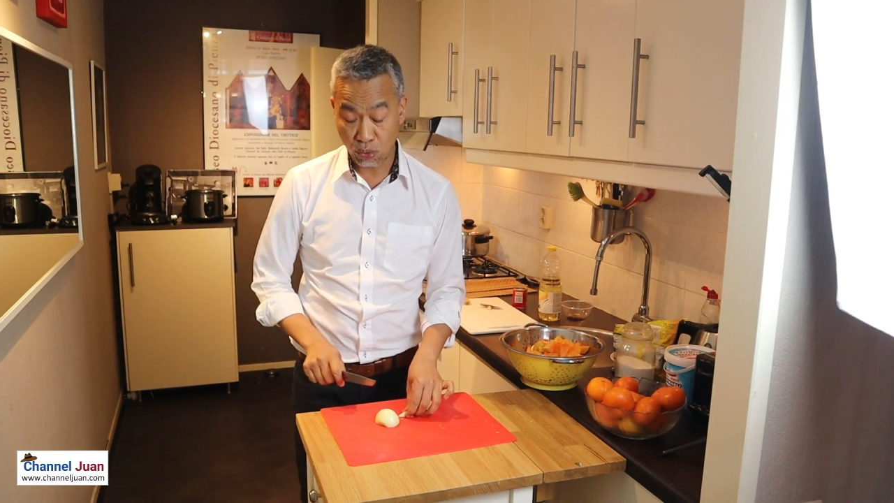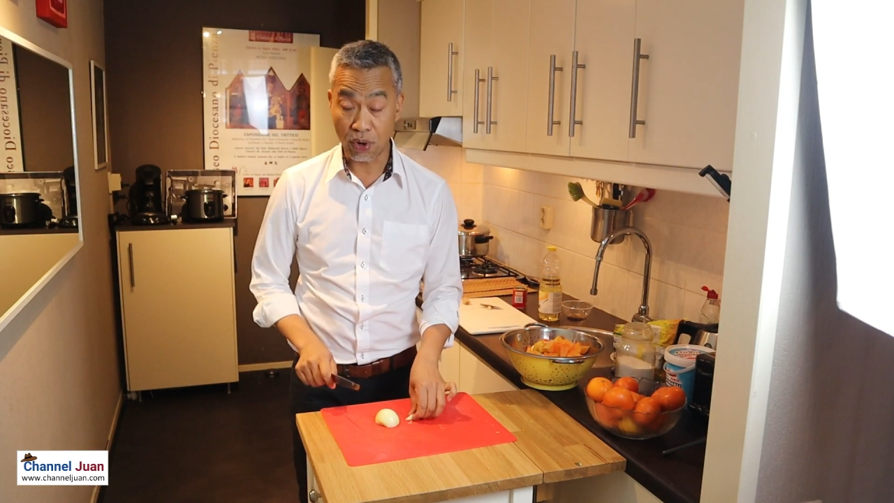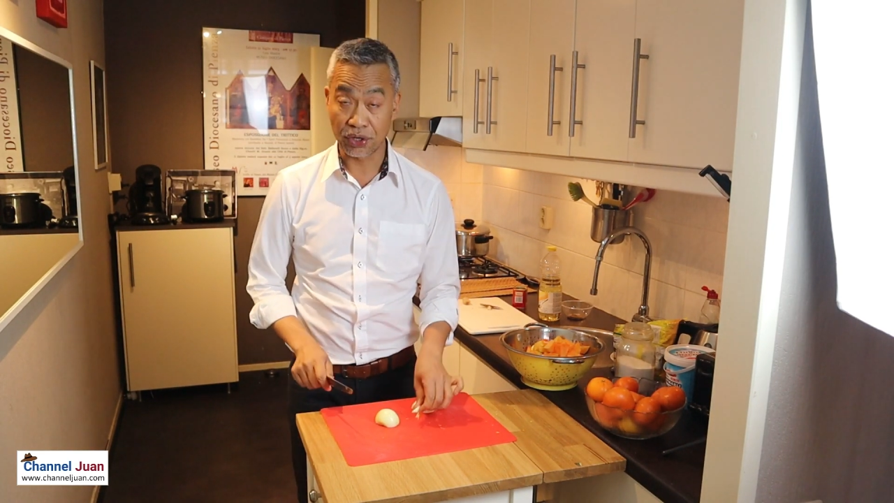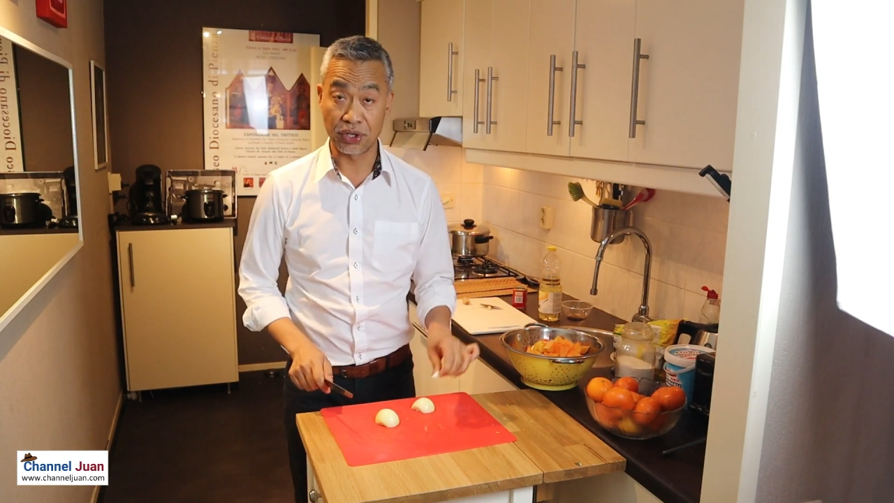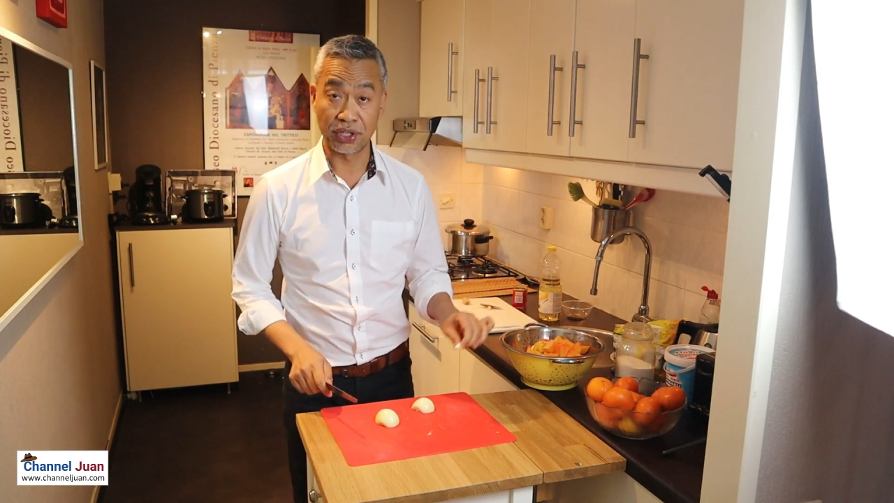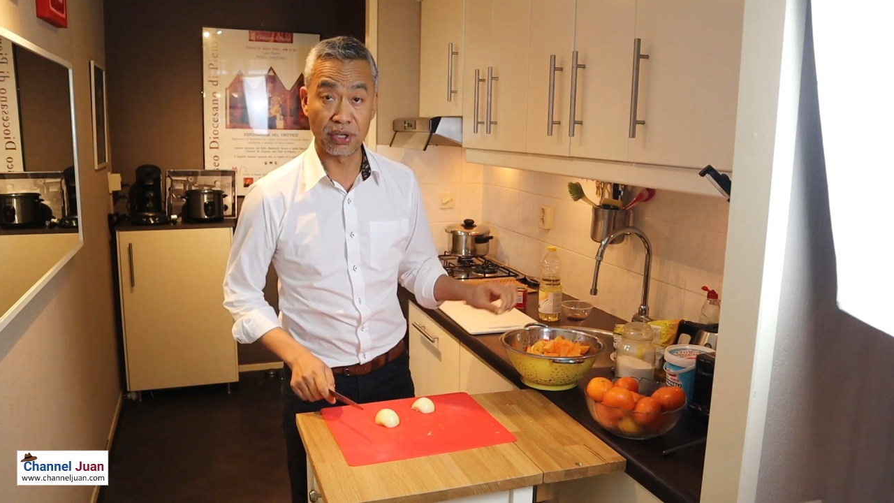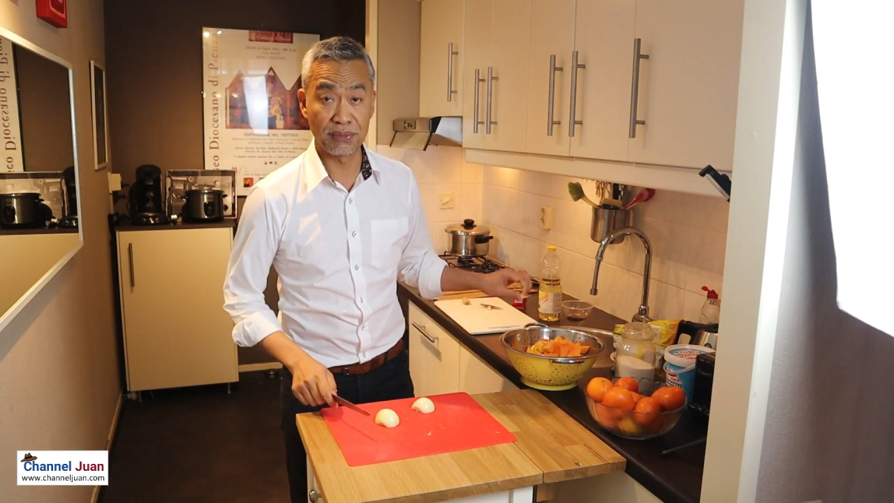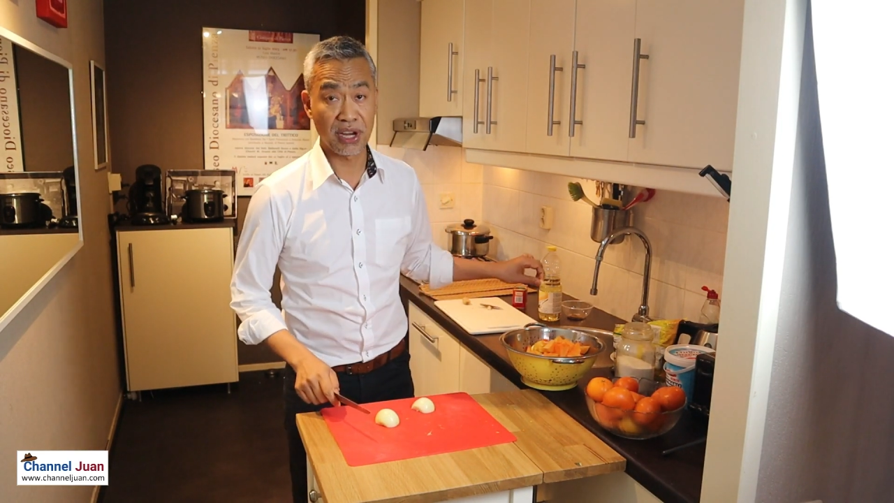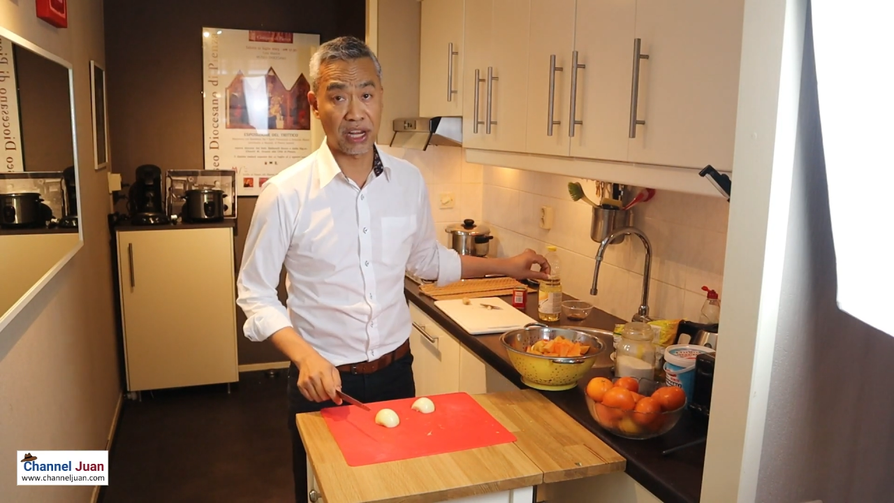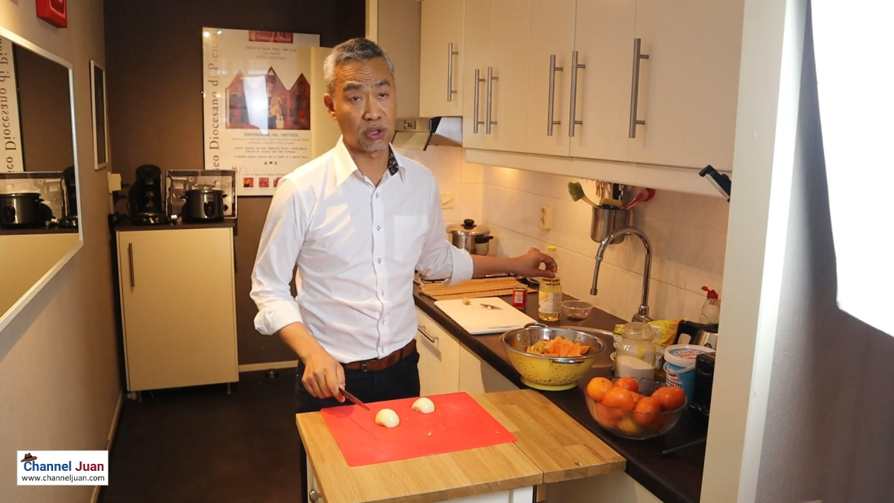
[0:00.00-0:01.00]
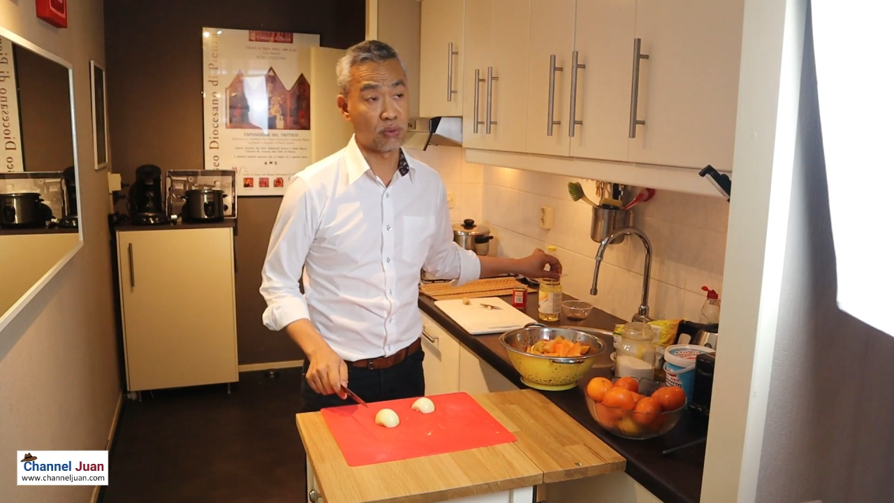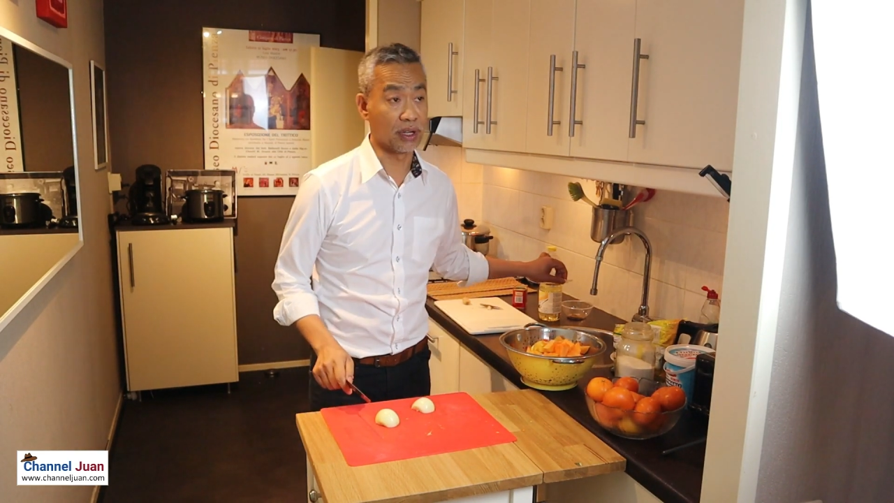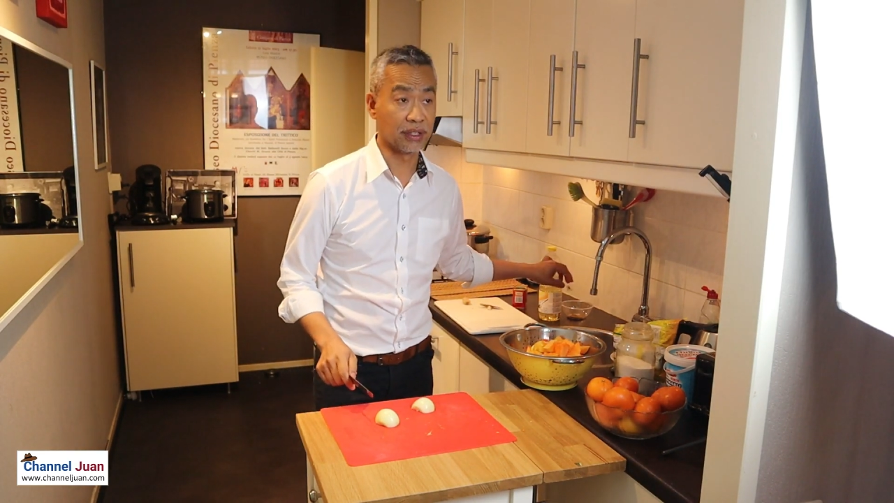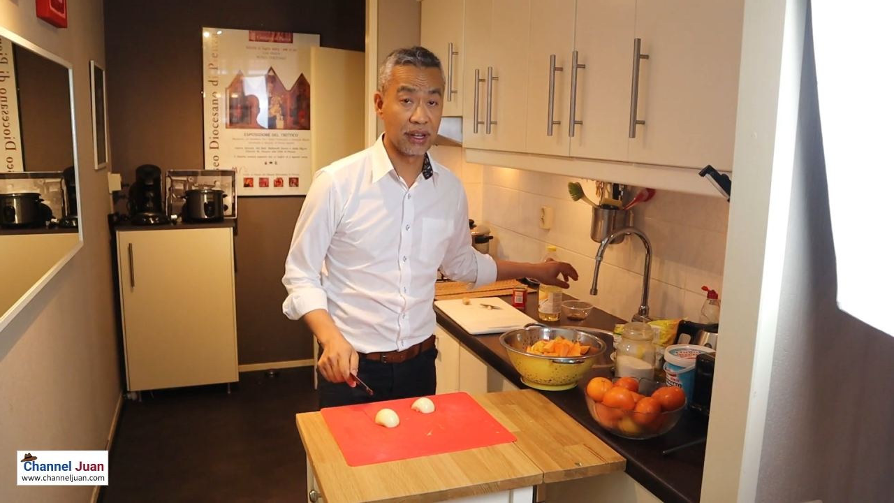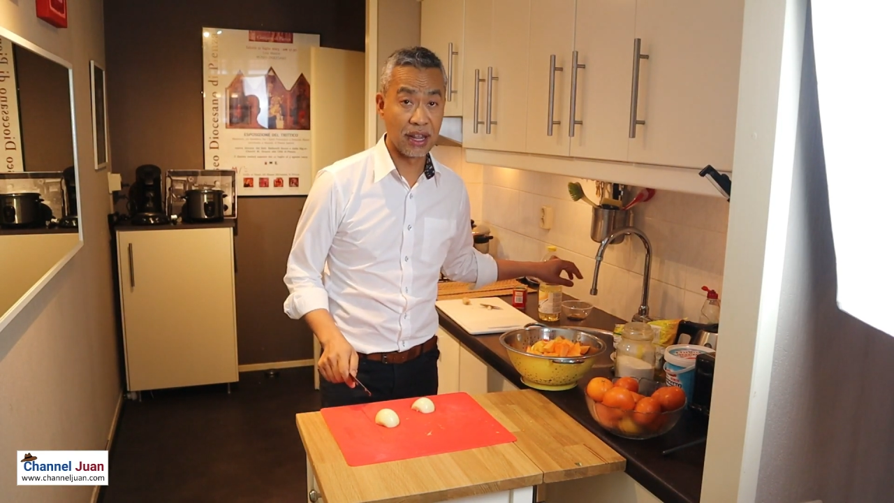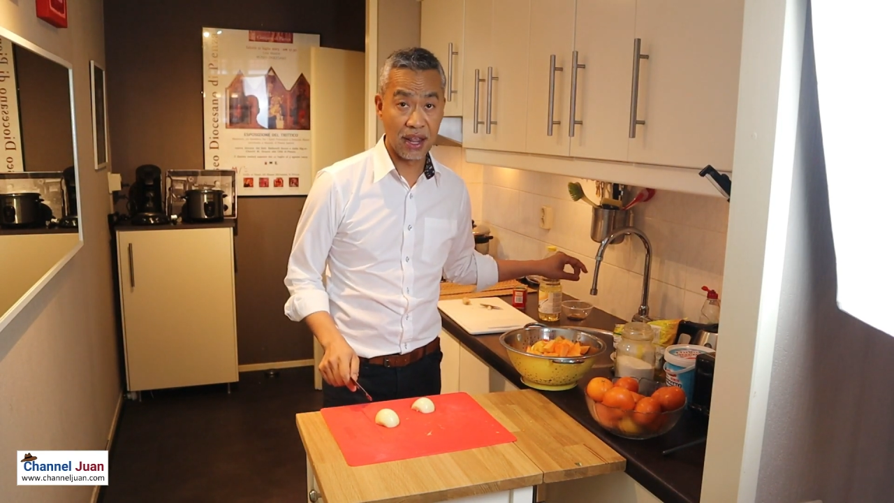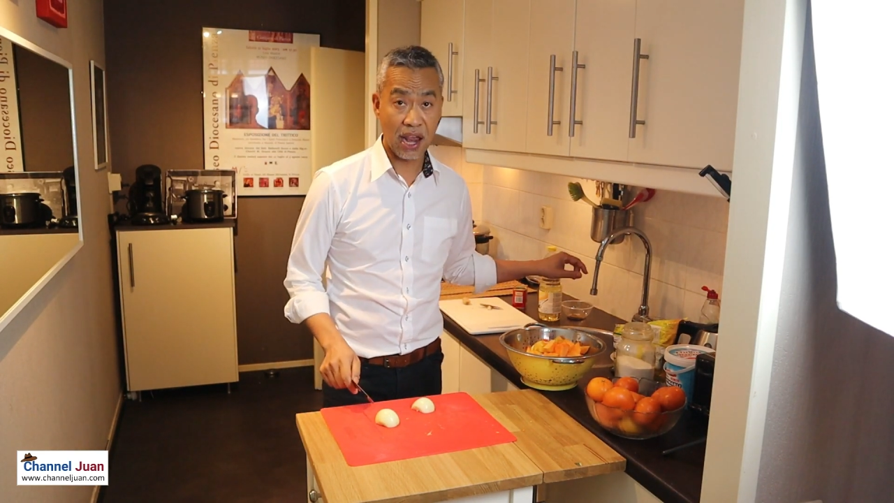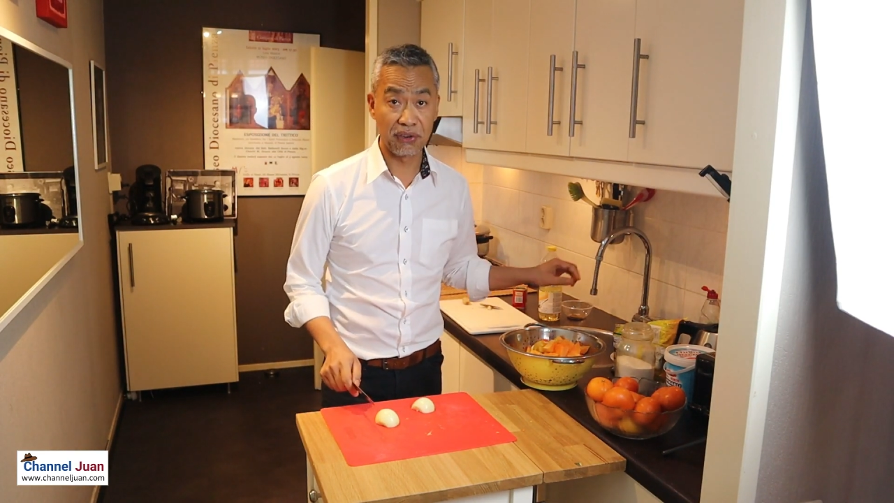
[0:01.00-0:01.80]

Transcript: watchers of Channel 1.